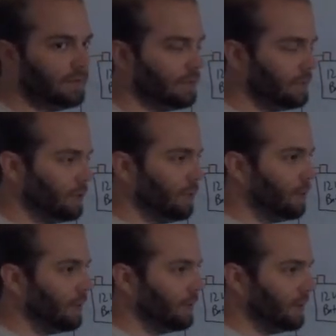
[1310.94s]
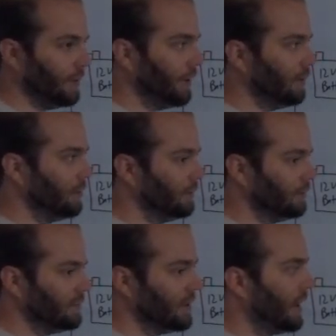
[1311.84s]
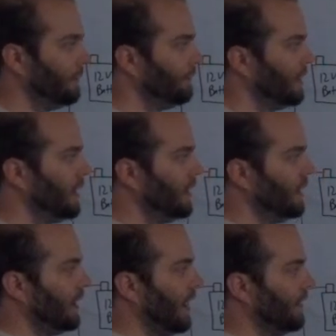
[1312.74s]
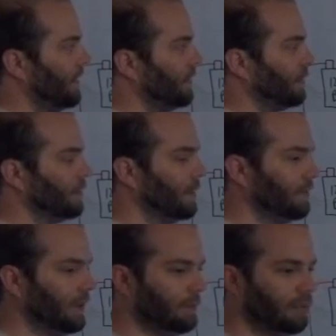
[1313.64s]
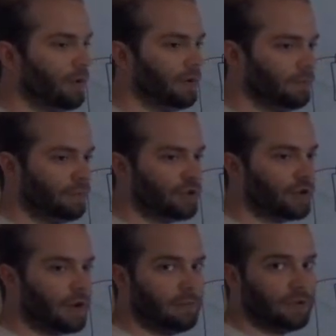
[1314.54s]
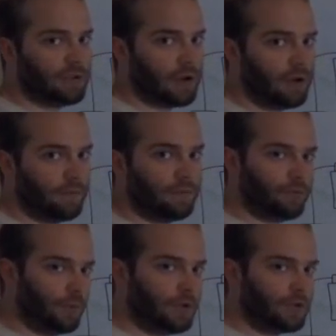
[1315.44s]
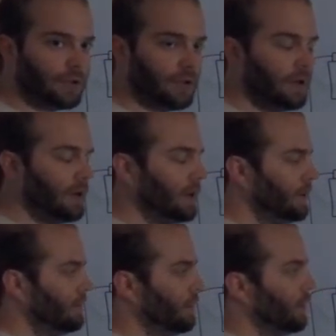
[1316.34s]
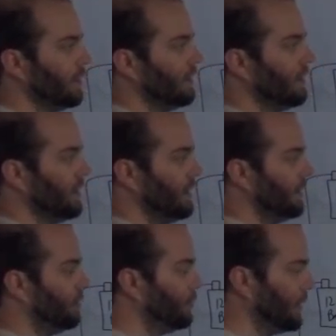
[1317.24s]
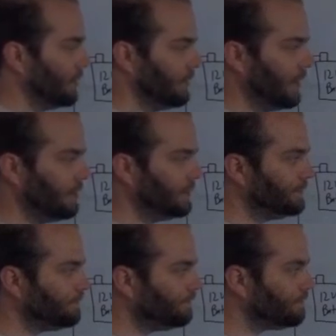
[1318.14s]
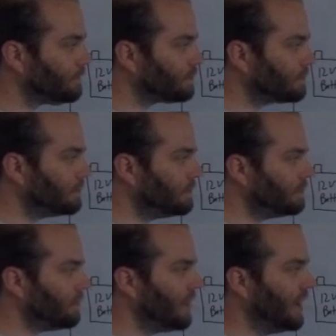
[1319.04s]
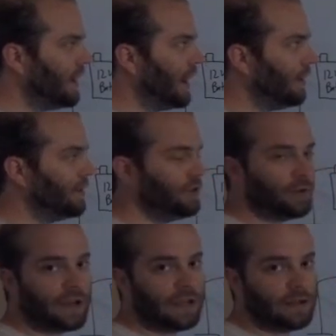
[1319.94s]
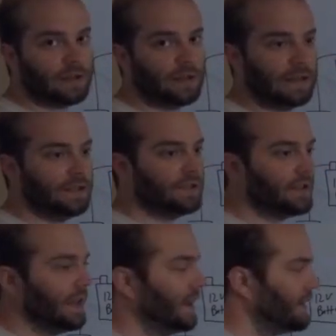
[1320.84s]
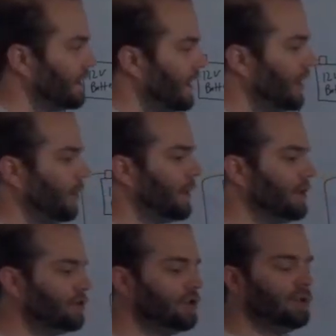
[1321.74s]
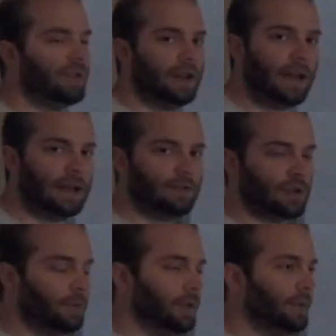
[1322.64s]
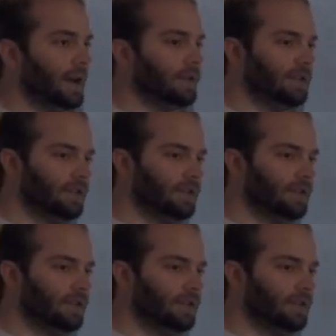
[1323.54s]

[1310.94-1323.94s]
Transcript: do the horn, and when you let go, it would stop. And then this one was a push on, push off switch for the sprinkler valve. Now the trick here is that what you should do with the negative terminal of the battery is,